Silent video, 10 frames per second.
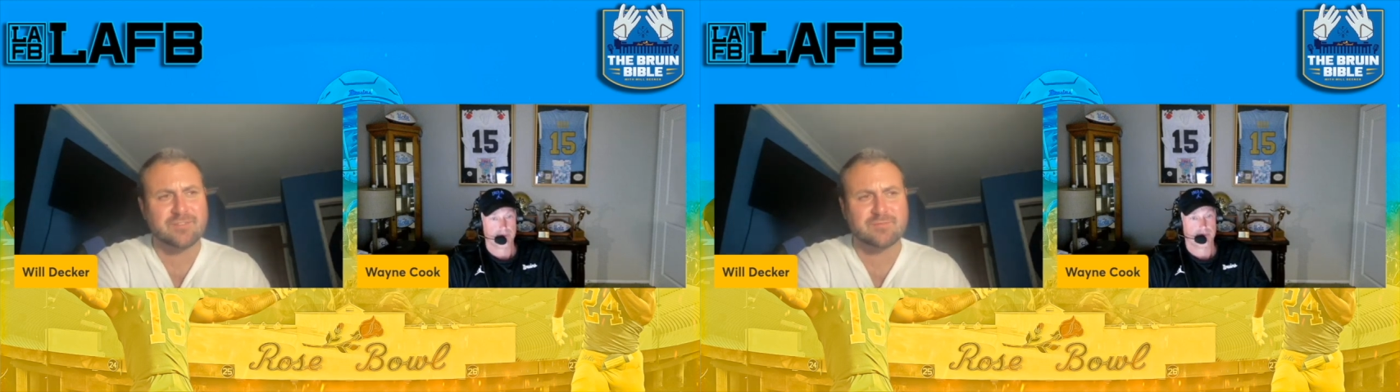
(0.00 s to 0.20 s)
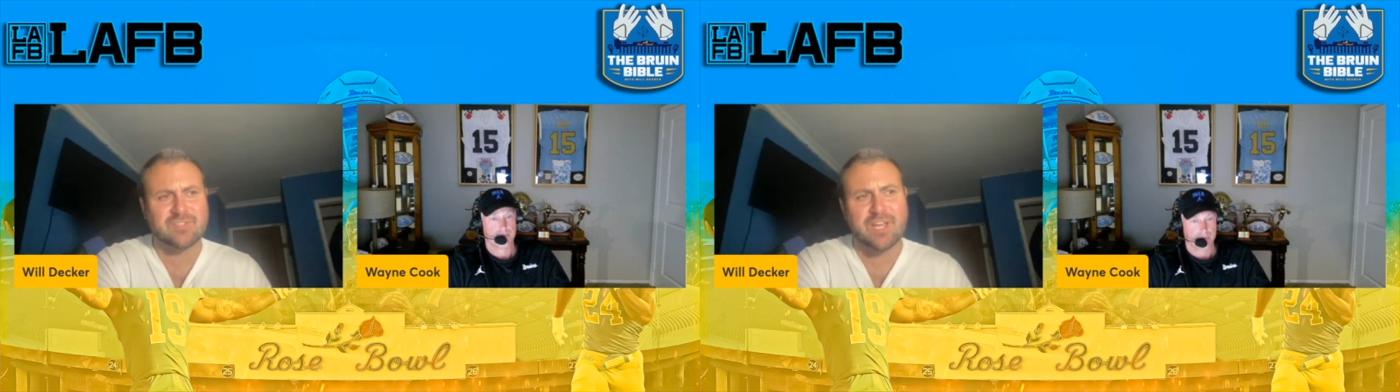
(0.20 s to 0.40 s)

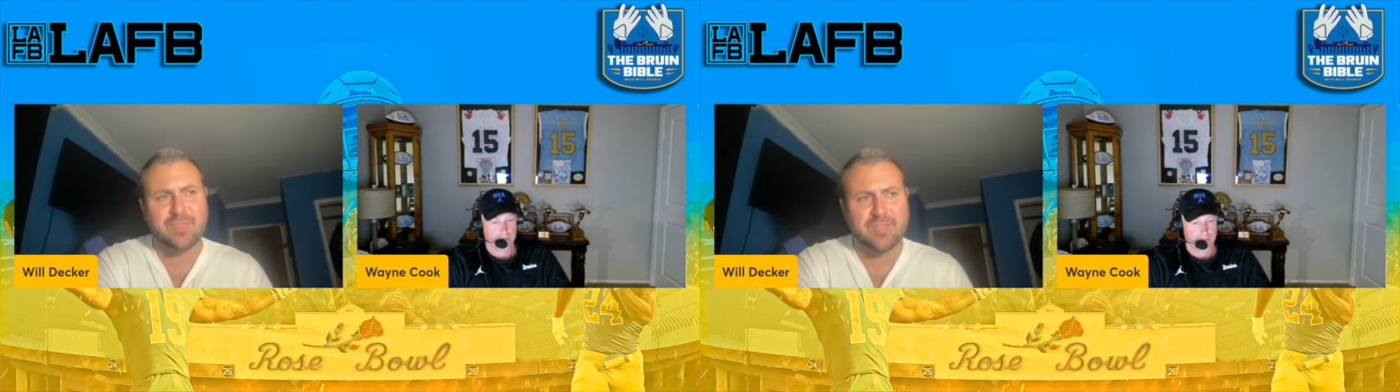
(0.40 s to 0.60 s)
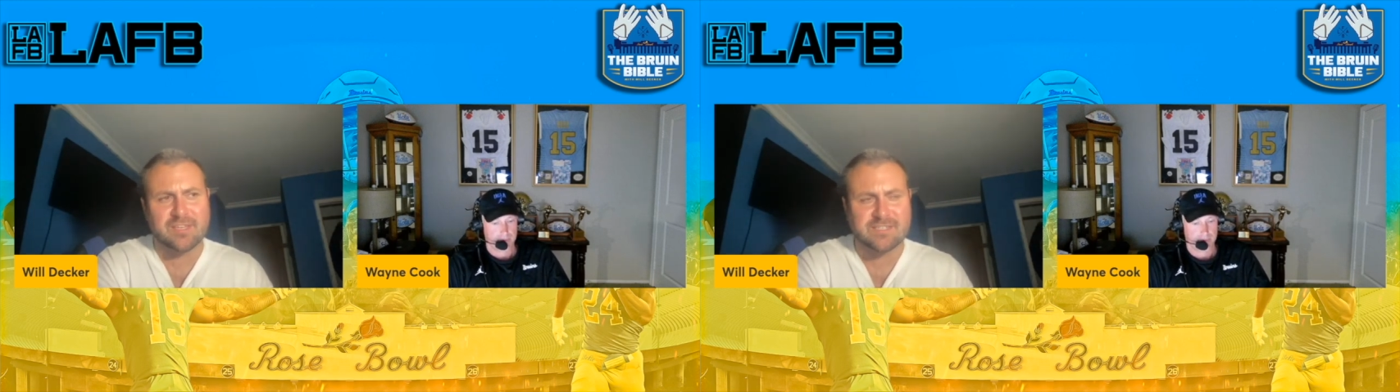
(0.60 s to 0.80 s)
which I
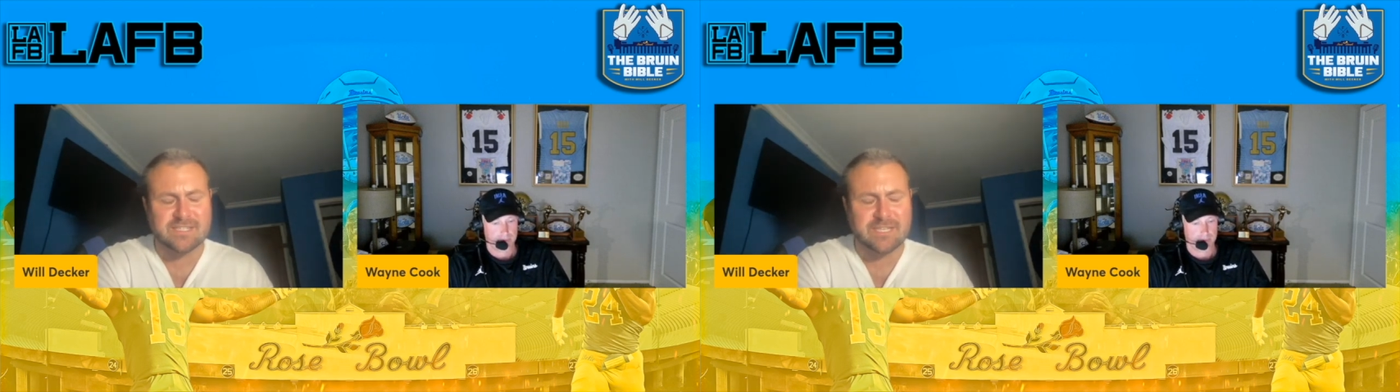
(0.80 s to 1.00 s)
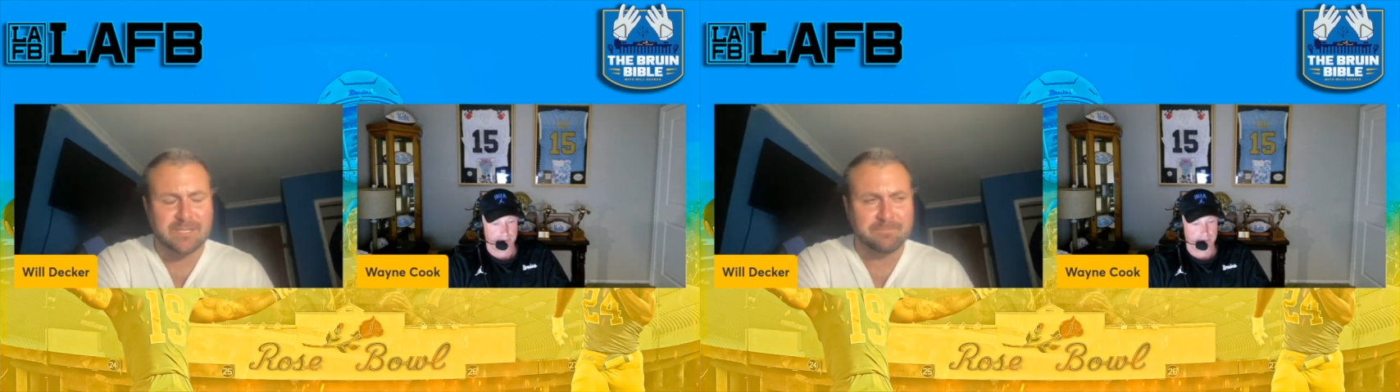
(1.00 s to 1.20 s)
think is
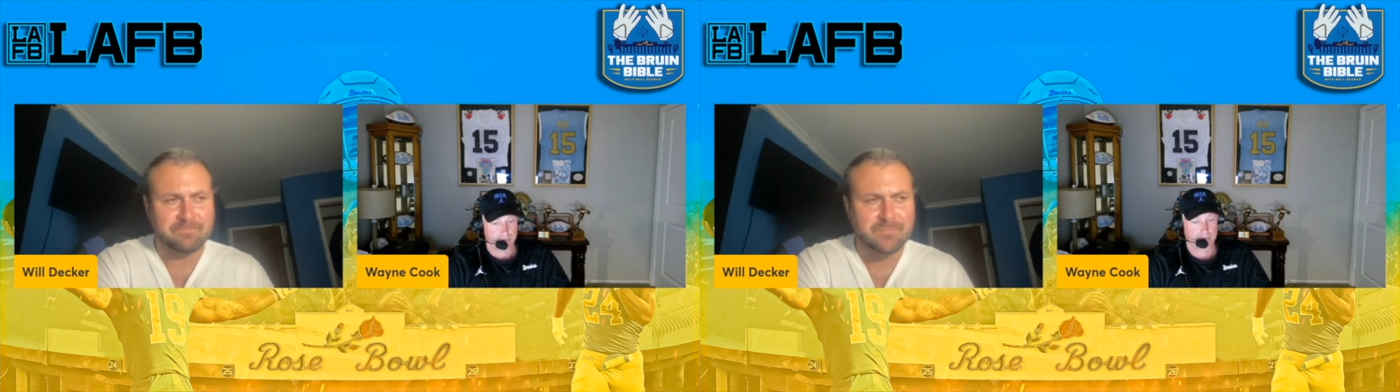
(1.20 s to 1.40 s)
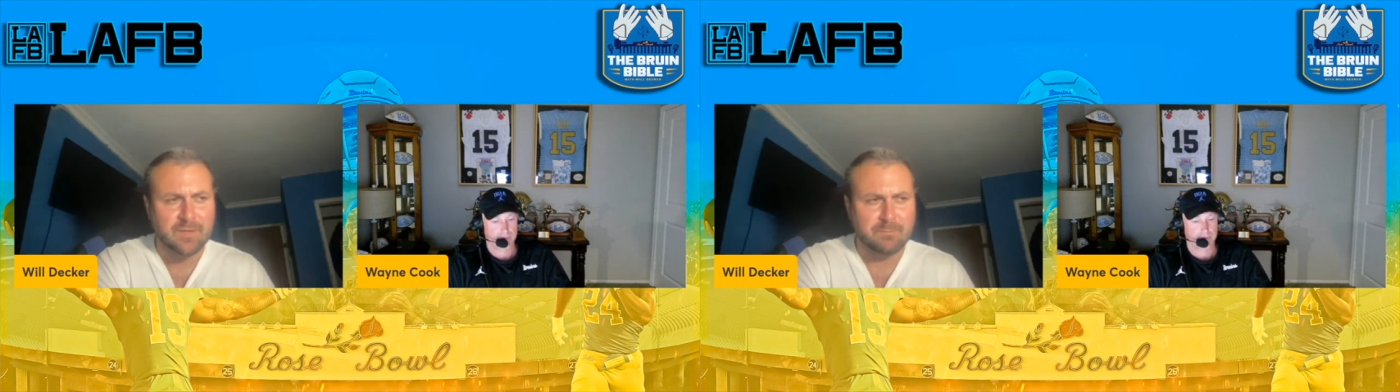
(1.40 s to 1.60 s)

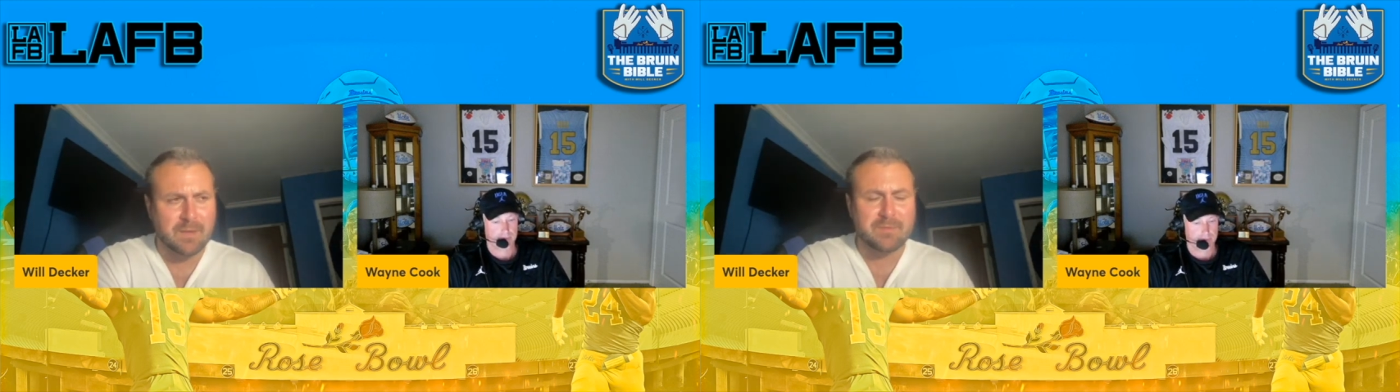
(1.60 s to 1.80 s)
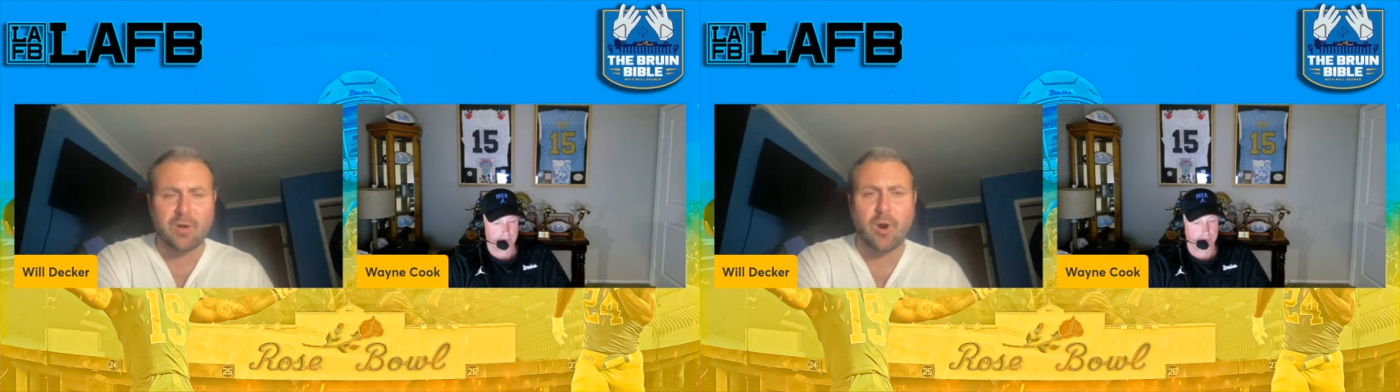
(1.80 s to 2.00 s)

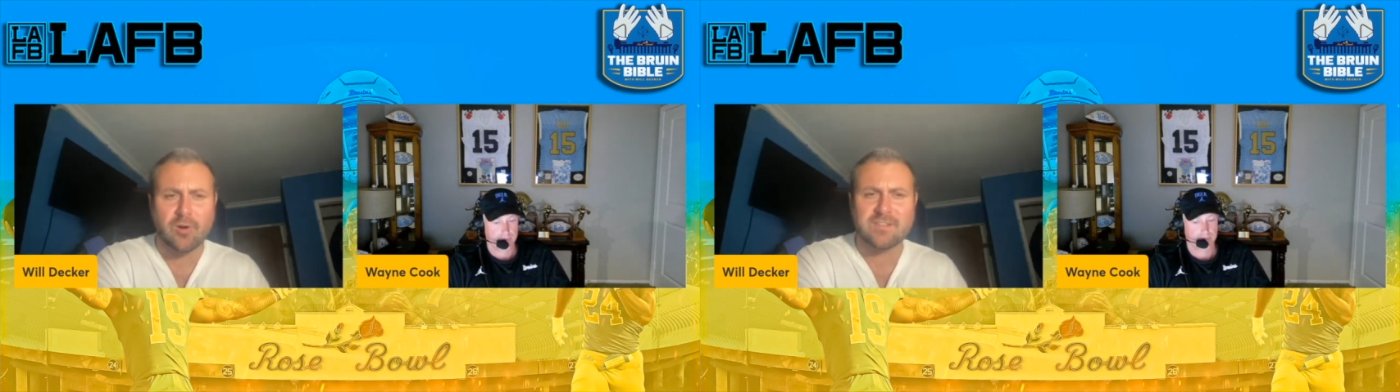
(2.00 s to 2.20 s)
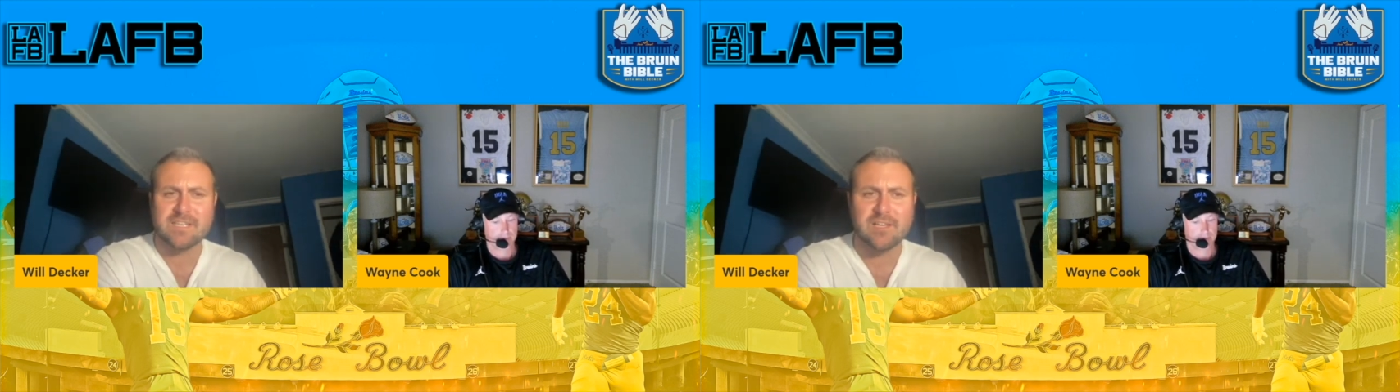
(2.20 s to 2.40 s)
maybe the
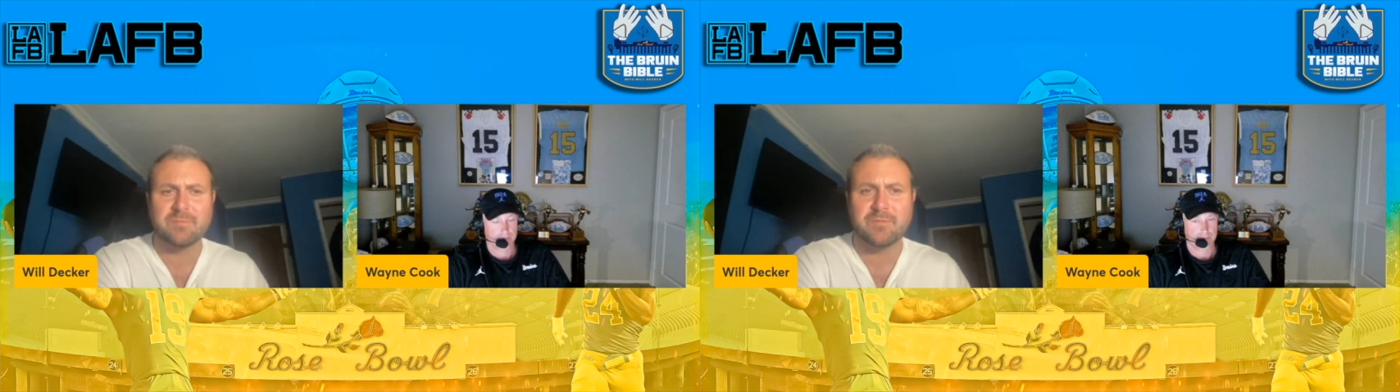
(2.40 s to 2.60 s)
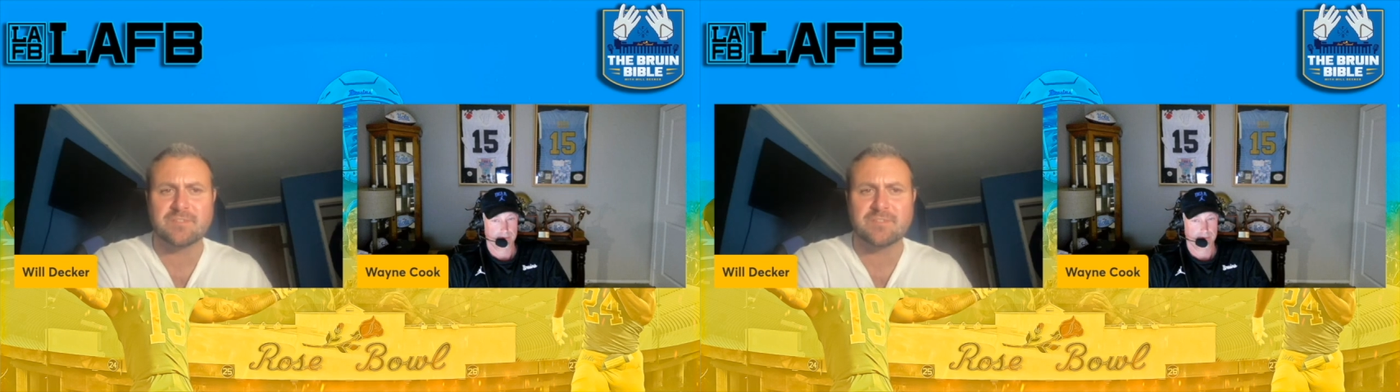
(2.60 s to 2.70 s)
hardest element for